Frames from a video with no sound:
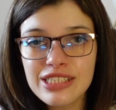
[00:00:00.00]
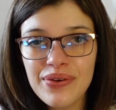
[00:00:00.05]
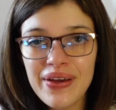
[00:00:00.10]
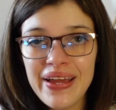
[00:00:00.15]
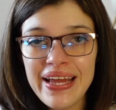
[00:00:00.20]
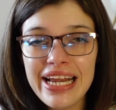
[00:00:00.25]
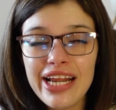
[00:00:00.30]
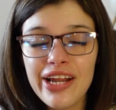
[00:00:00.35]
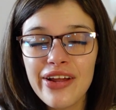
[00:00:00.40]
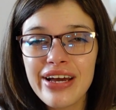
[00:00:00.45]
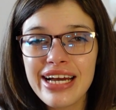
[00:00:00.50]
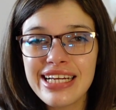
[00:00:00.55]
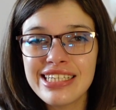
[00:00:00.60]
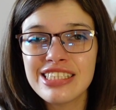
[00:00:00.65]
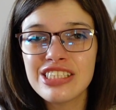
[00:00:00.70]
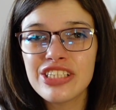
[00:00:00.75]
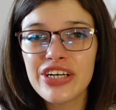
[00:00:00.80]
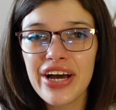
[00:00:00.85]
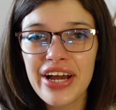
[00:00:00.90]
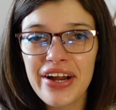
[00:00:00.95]
quickly look at
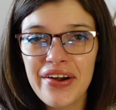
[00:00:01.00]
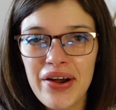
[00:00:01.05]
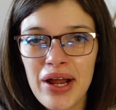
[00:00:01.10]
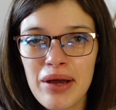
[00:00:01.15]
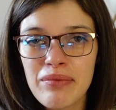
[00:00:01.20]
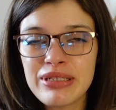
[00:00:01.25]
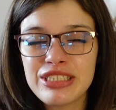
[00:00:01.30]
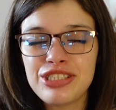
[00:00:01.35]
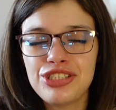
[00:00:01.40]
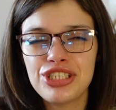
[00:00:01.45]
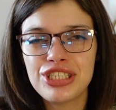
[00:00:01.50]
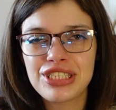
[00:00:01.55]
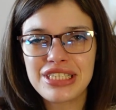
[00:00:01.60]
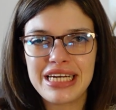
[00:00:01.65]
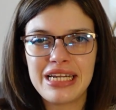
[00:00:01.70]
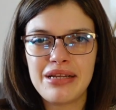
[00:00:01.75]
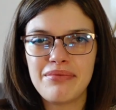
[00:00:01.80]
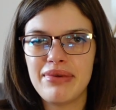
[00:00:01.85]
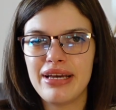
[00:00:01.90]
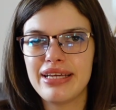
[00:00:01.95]
the diagram. It's just
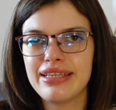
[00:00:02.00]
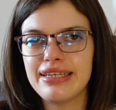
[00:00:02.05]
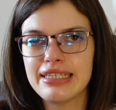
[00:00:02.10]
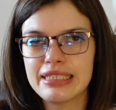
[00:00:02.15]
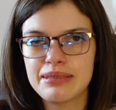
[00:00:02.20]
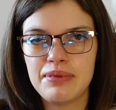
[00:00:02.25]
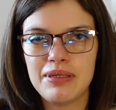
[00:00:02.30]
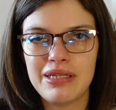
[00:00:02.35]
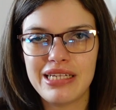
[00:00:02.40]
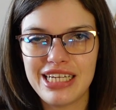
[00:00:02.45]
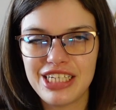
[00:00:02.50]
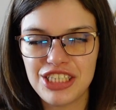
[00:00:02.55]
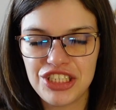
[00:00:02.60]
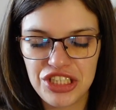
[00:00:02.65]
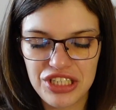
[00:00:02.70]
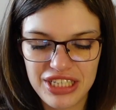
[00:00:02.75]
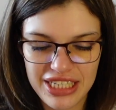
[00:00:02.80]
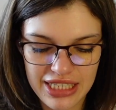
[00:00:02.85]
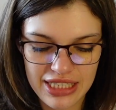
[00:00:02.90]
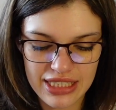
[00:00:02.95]
going to make the
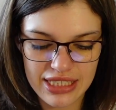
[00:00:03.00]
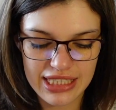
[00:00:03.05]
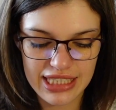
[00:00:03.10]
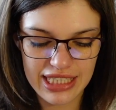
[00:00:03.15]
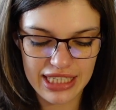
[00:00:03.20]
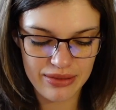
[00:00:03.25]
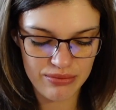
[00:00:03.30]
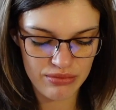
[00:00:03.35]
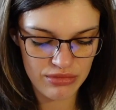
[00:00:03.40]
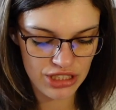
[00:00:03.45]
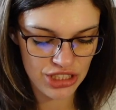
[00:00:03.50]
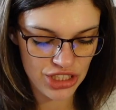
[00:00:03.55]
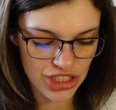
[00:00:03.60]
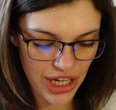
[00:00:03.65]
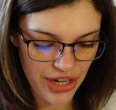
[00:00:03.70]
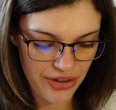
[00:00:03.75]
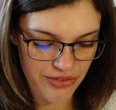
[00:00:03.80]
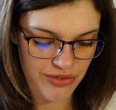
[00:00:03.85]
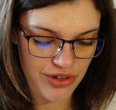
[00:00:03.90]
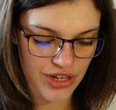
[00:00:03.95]
explanation easier.
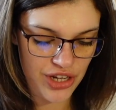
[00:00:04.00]
So